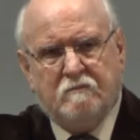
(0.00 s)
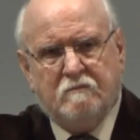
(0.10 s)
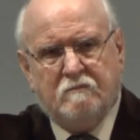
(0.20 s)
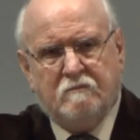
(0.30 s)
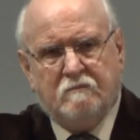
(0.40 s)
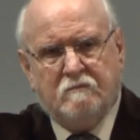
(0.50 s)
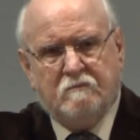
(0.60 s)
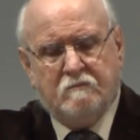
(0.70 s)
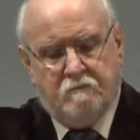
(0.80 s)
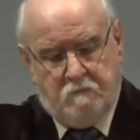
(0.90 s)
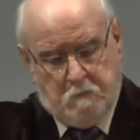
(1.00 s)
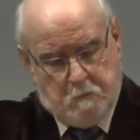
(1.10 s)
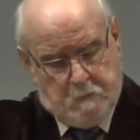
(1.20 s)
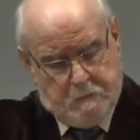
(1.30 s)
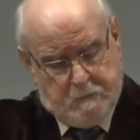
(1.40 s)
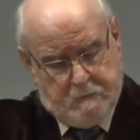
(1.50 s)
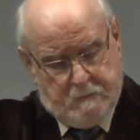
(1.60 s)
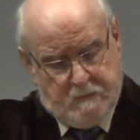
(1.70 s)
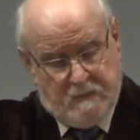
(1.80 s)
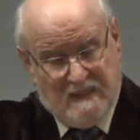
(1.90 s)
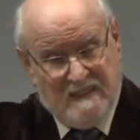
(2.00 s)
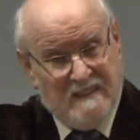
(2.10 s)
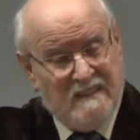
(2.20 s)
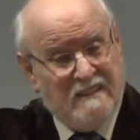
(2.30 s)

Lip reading: [no speech]